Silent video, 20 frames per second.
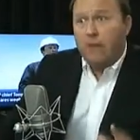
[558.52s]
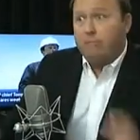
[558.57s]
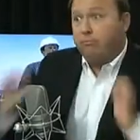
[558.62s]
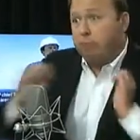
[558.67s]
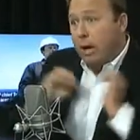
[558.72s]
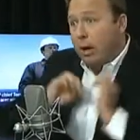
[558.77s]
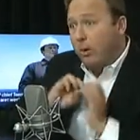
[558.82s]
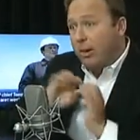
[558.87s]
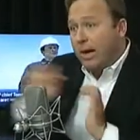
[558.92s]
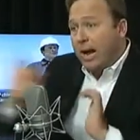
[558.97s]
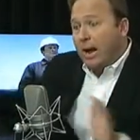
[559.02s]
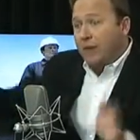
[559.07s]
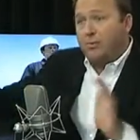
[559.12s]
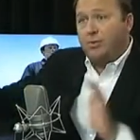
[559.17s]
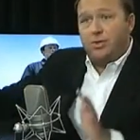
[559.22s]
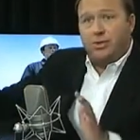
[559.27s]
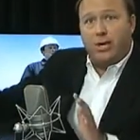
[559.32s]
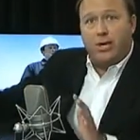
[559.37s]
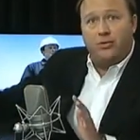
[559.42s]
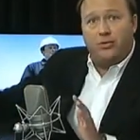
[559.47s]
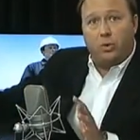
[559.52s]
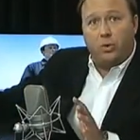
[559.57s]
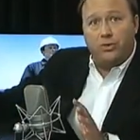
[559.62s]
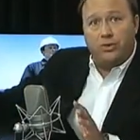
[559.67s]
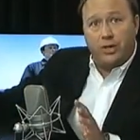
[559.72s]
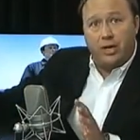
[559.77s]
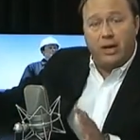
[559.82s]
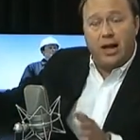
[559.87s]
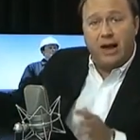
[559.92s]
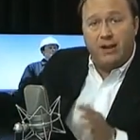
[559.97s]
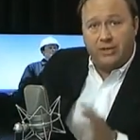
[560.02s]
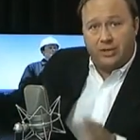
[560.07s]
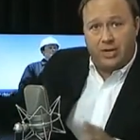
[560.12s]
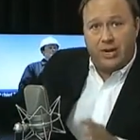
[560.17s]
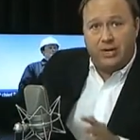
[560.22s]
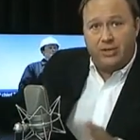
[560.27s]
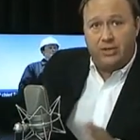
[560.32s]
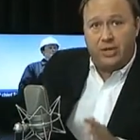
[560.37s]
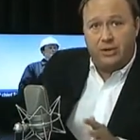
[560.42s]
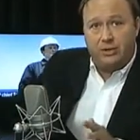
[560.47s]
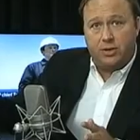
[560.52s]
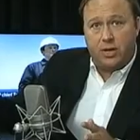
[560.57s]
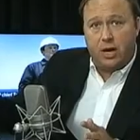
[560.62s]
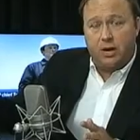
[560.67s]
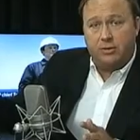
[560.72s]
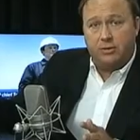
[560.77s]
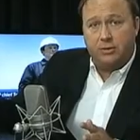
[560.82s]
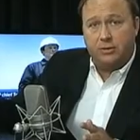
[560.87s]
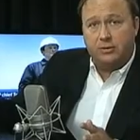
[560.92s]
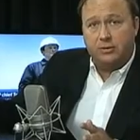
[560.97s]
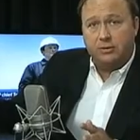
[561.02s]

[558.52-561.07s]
and blowing out to sea towards the United States East Coast.